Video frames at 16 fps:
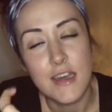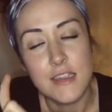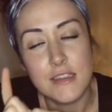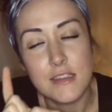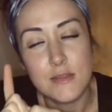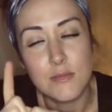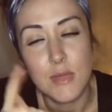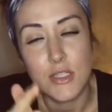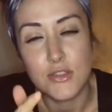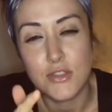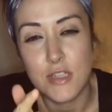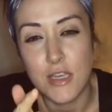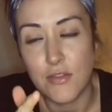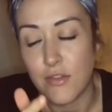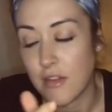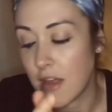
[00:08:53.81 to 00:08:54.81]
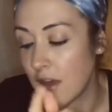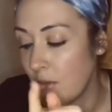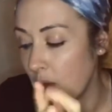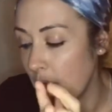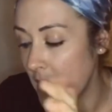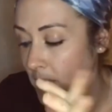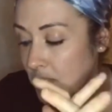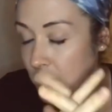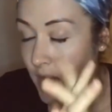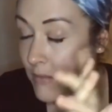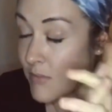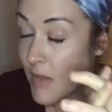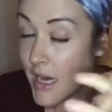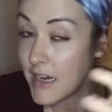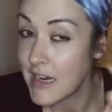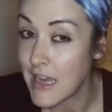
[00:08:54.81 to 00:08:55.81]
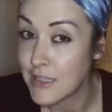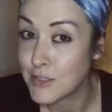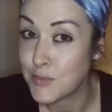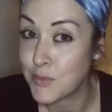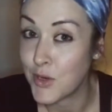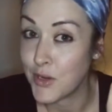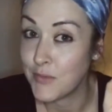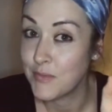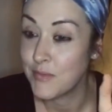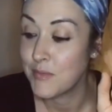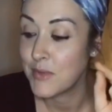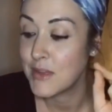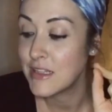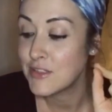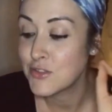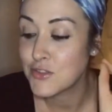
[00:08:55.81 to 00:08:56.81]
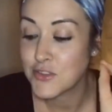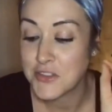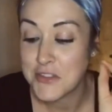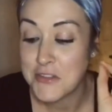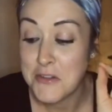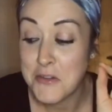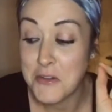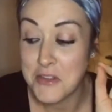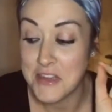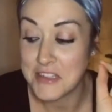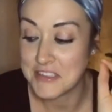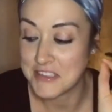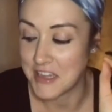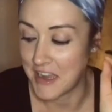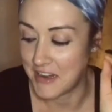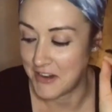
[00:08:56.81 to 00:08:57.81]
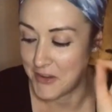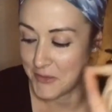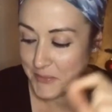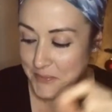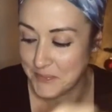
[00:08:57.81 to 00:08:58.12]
It's much safer that way. Not an expert, but these are just the little things I know.